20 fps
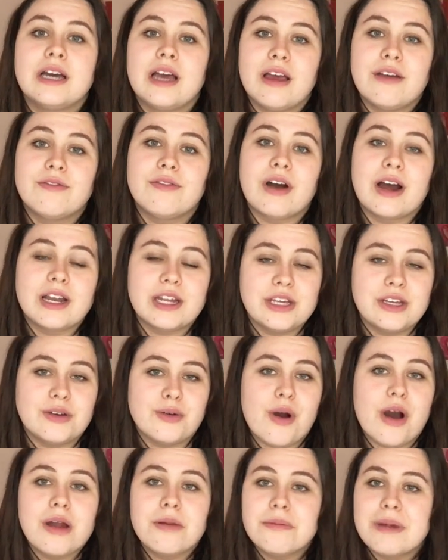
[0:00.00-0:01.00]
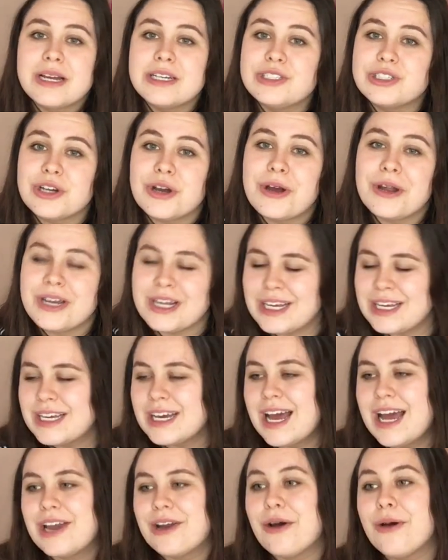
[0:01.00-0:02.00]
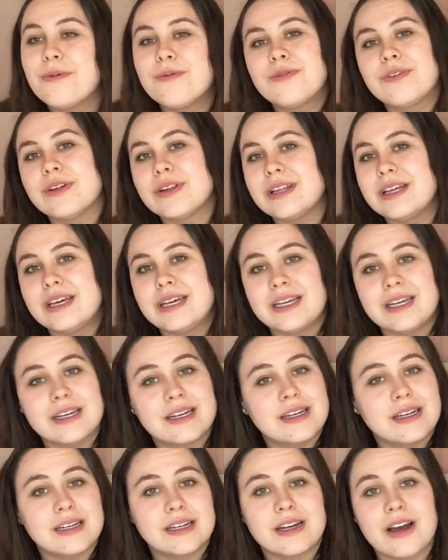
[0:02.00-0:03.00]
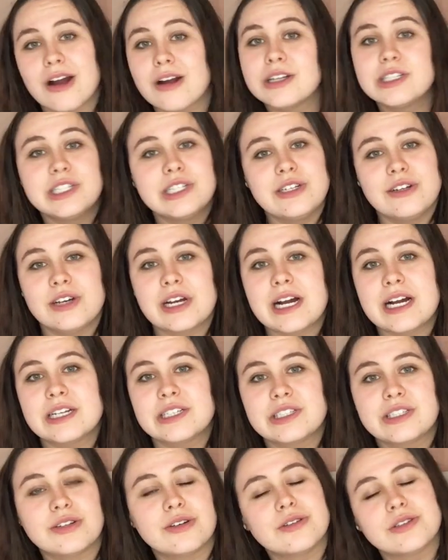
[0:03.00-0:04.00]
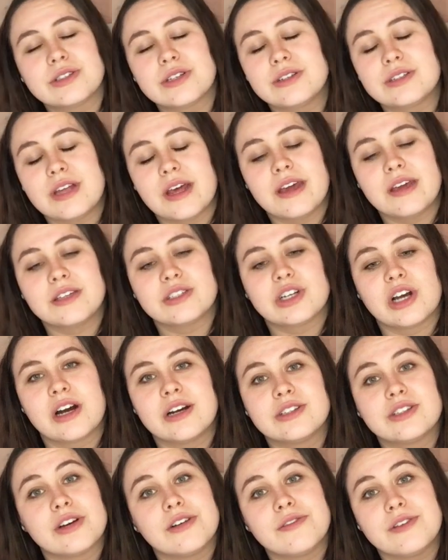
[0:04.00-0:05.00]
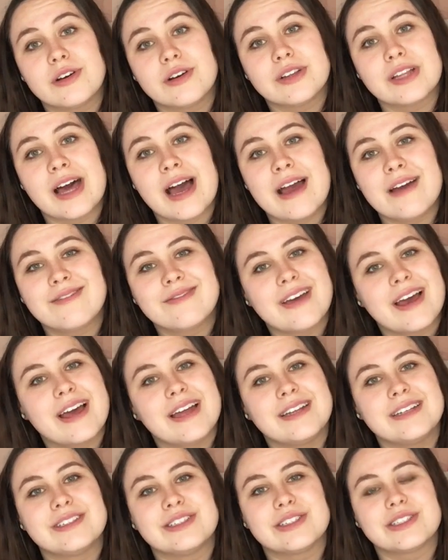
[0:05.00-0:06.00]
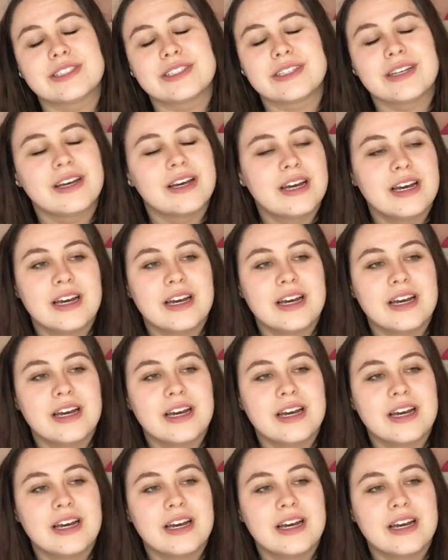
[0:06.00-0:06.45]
inviting you on my journey and hopefully encouraging you guys to also take charge of your life and just